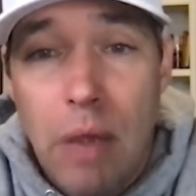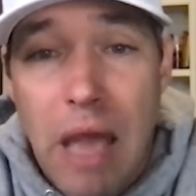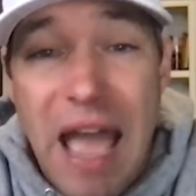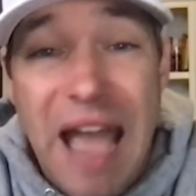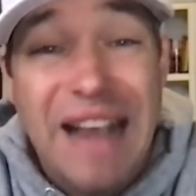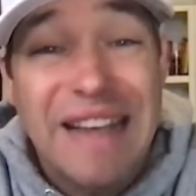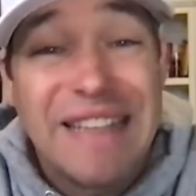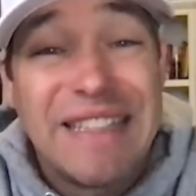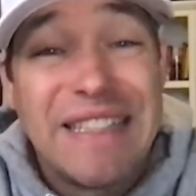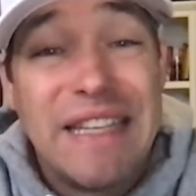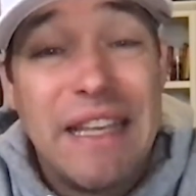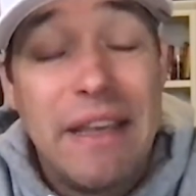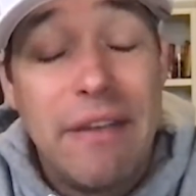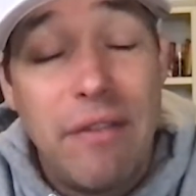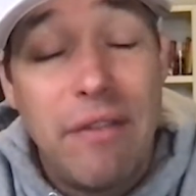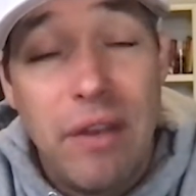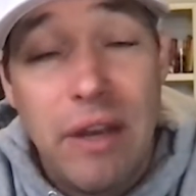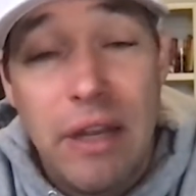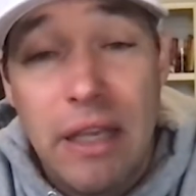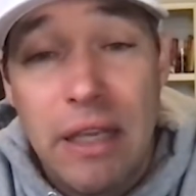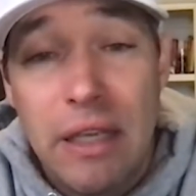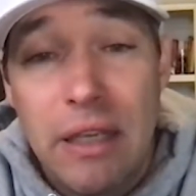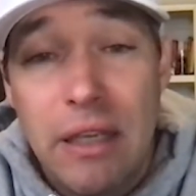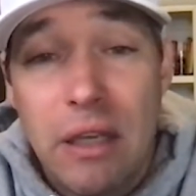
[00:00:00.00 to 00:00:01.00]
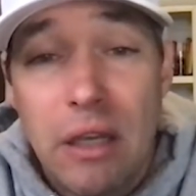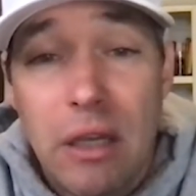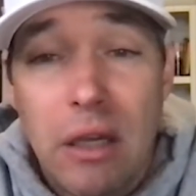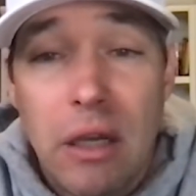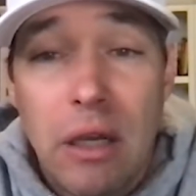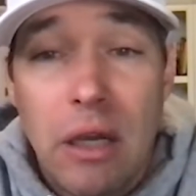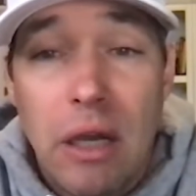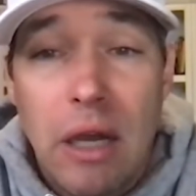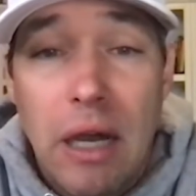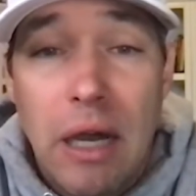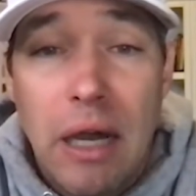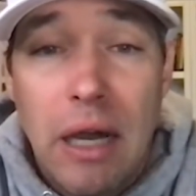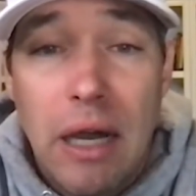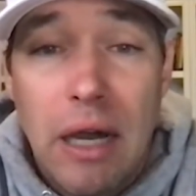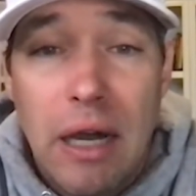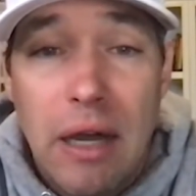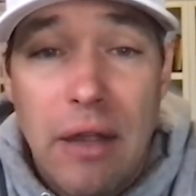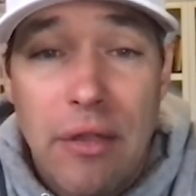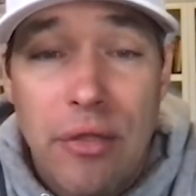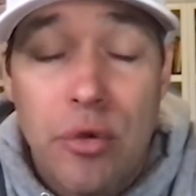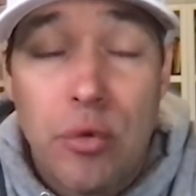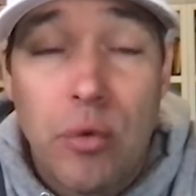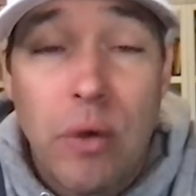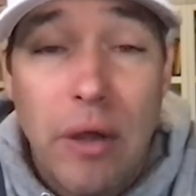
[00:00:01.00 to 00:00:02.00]
activity
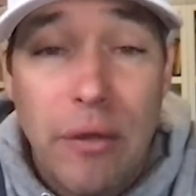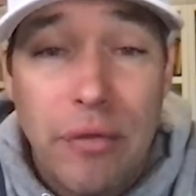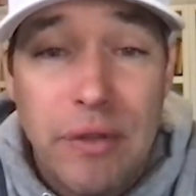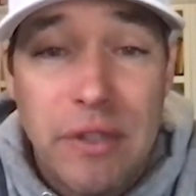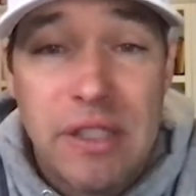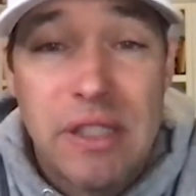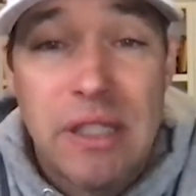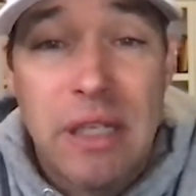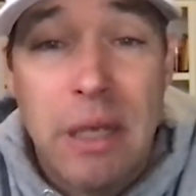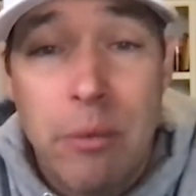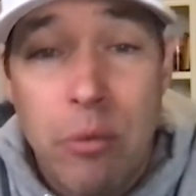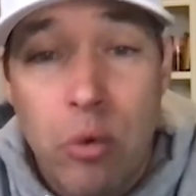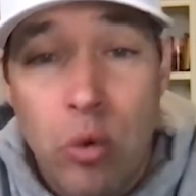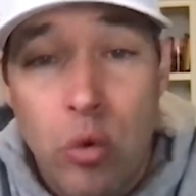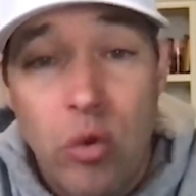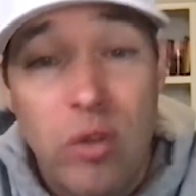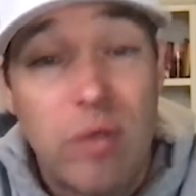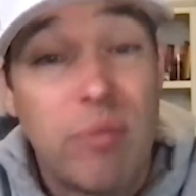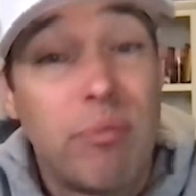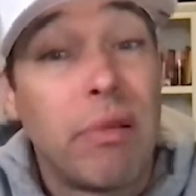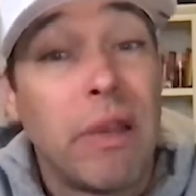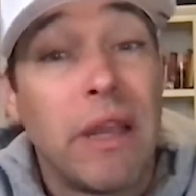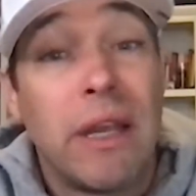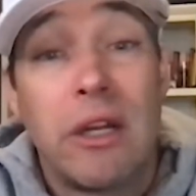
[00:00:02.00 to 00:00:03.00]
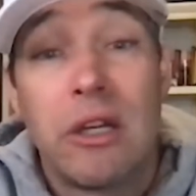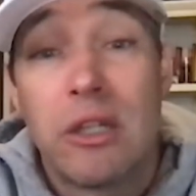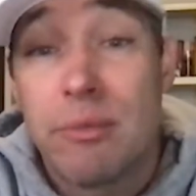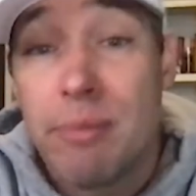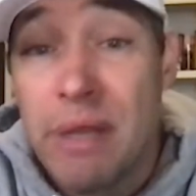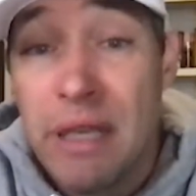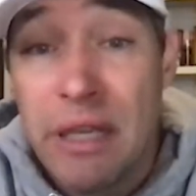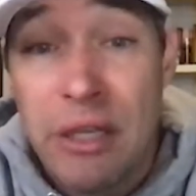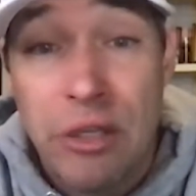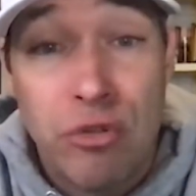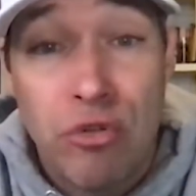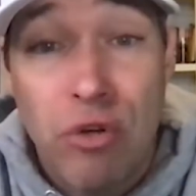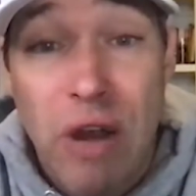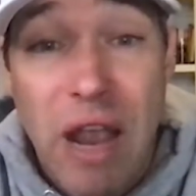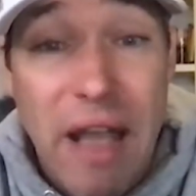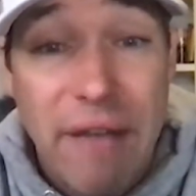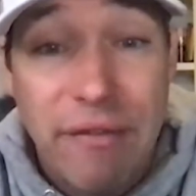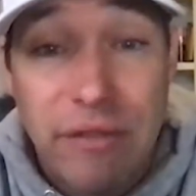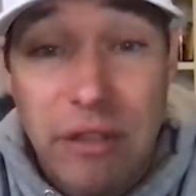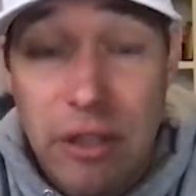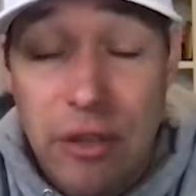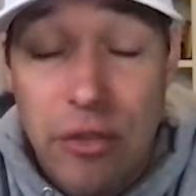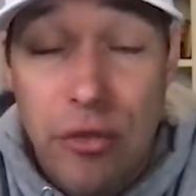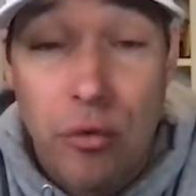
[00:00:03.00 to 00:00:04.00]
throughout the summer with players being
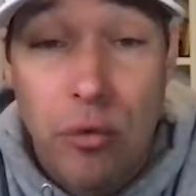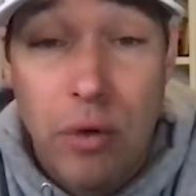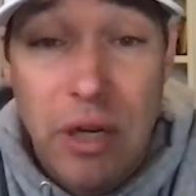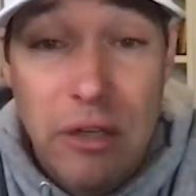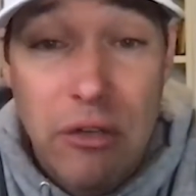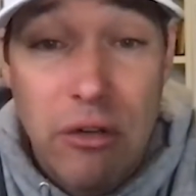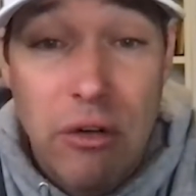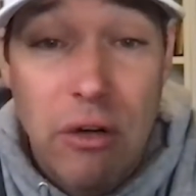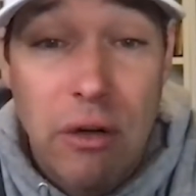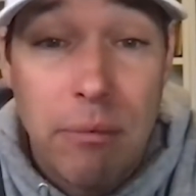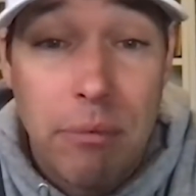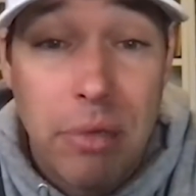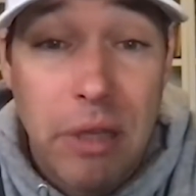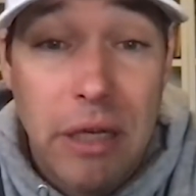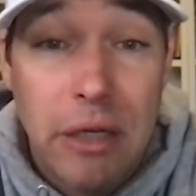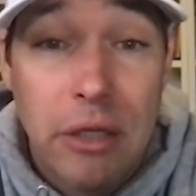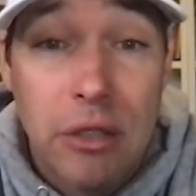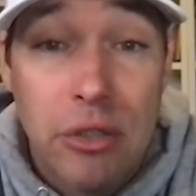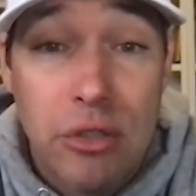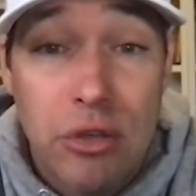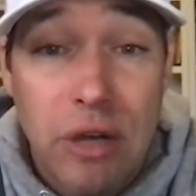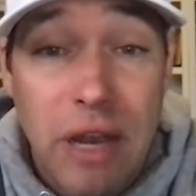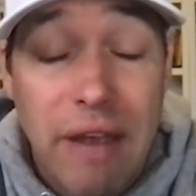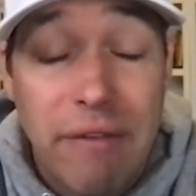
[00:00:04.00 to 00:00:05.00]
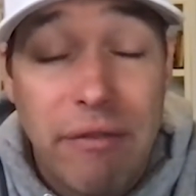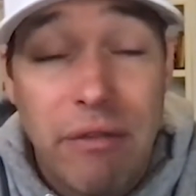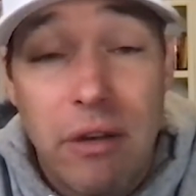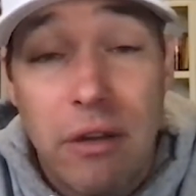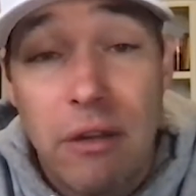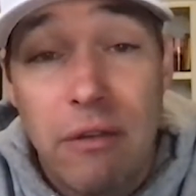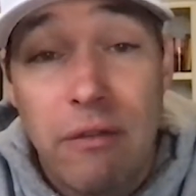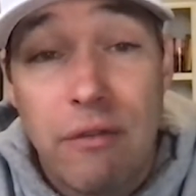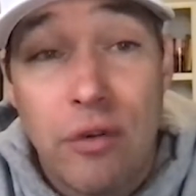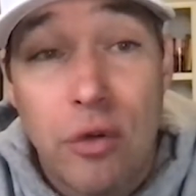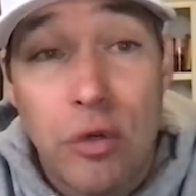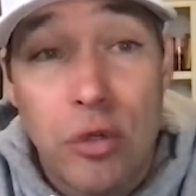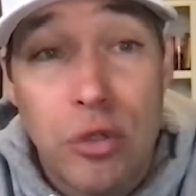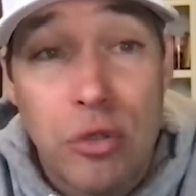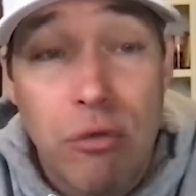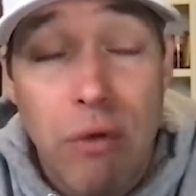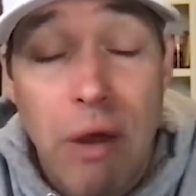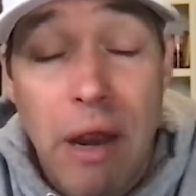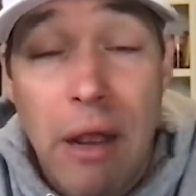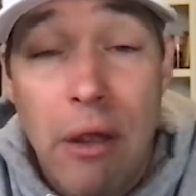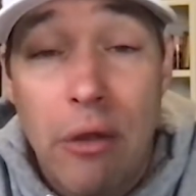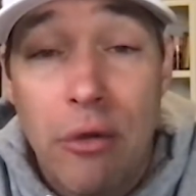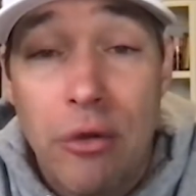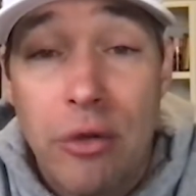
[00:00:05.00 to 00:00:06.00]
drafted, three players drafted in the first
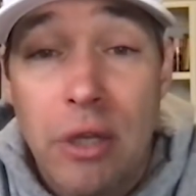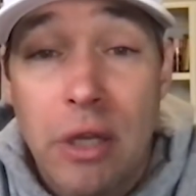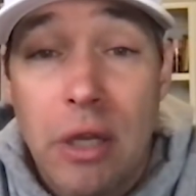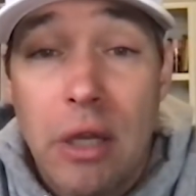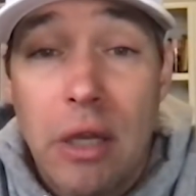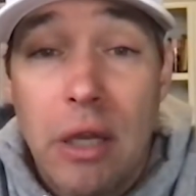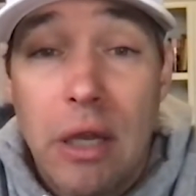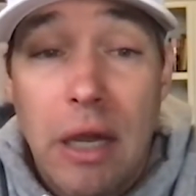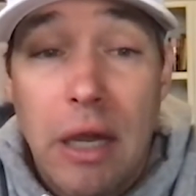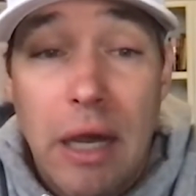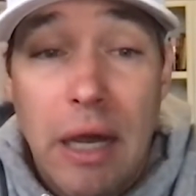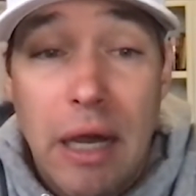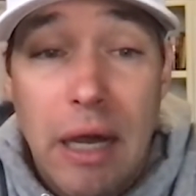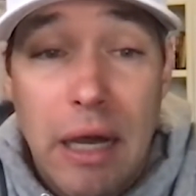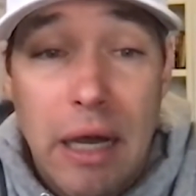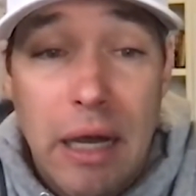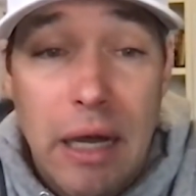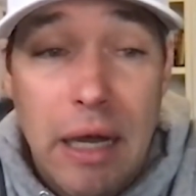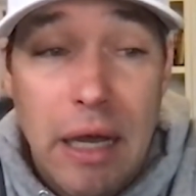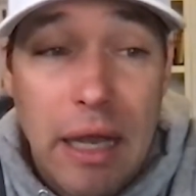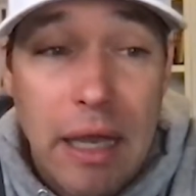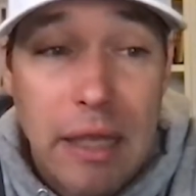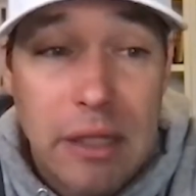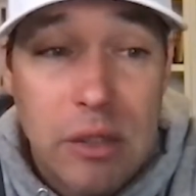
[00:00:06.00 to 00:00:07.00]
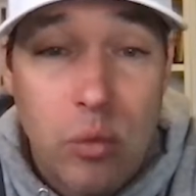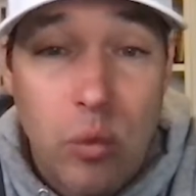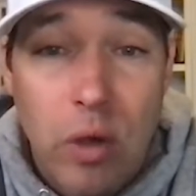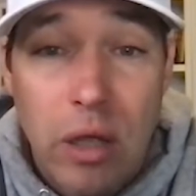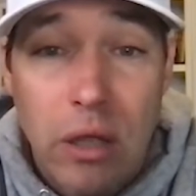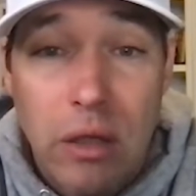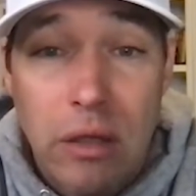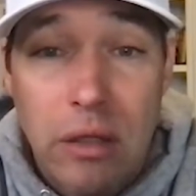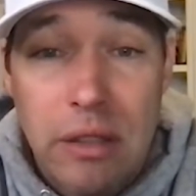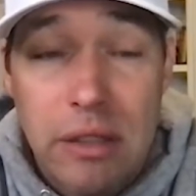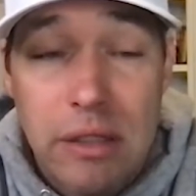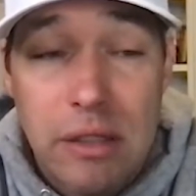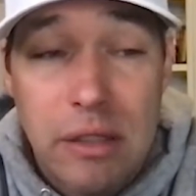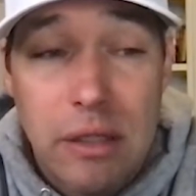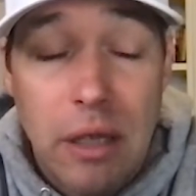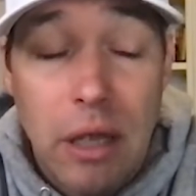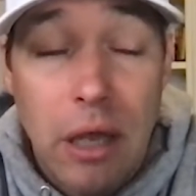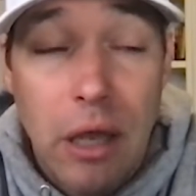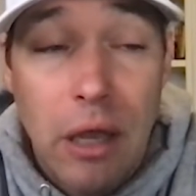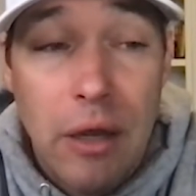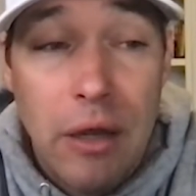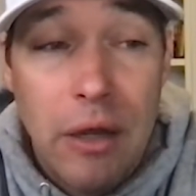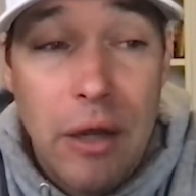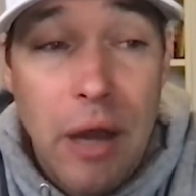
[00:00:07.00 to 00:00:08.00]
round, as well as
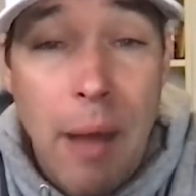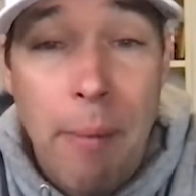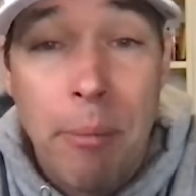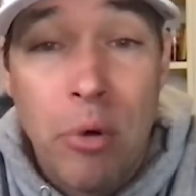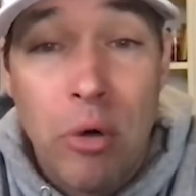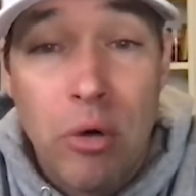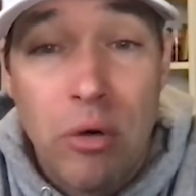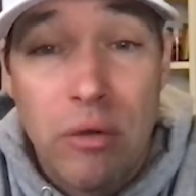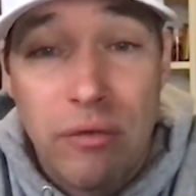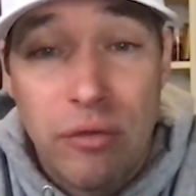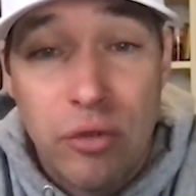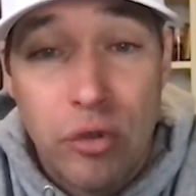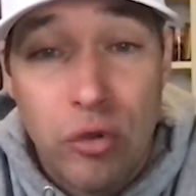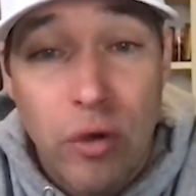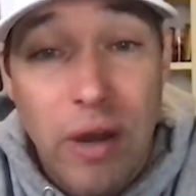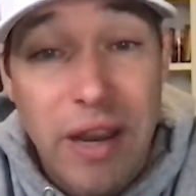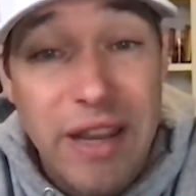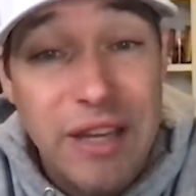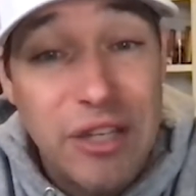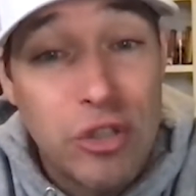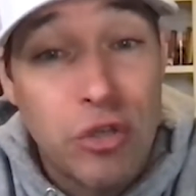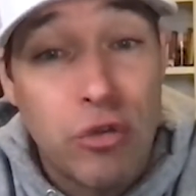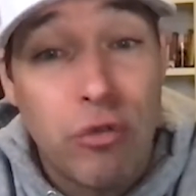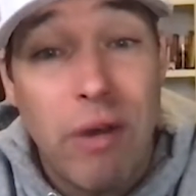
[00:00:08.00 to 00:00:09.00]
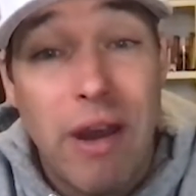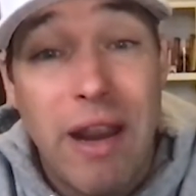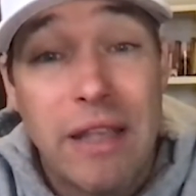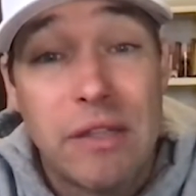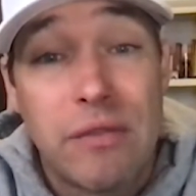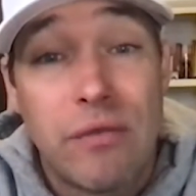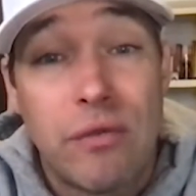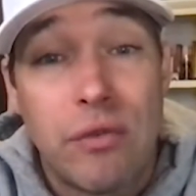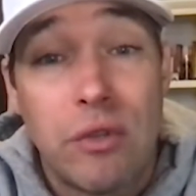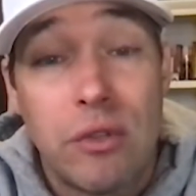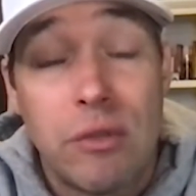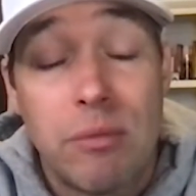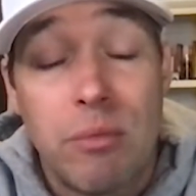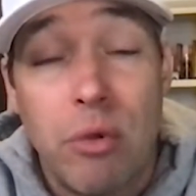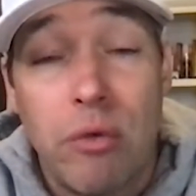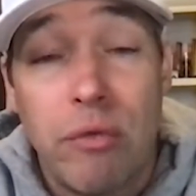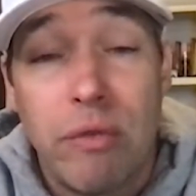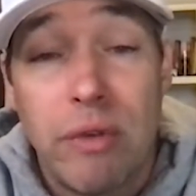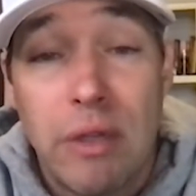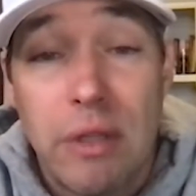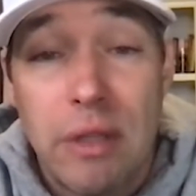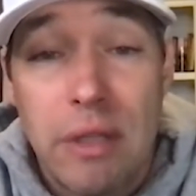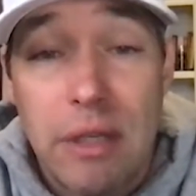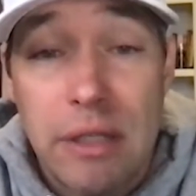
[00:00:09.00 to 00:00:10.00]
a number of great transfers
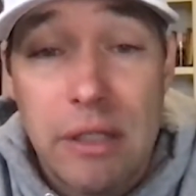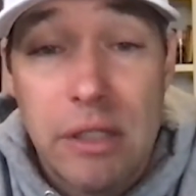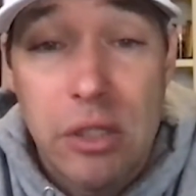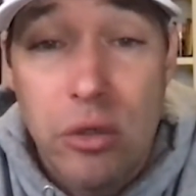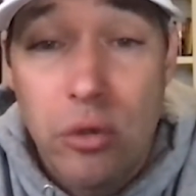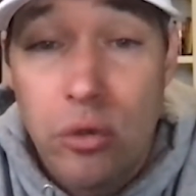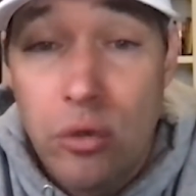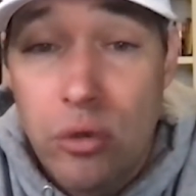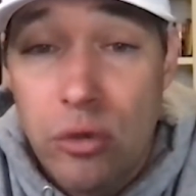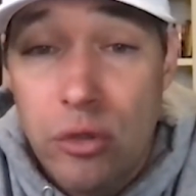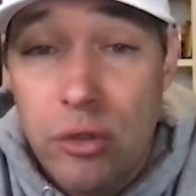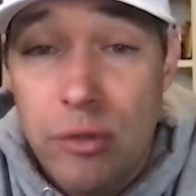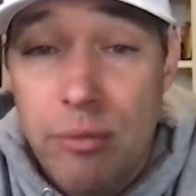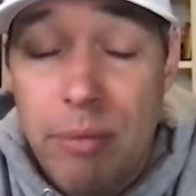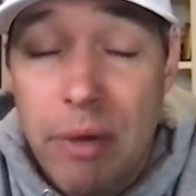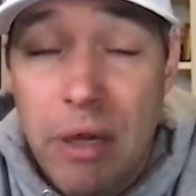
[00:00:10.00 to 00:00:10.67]
moving to these schools.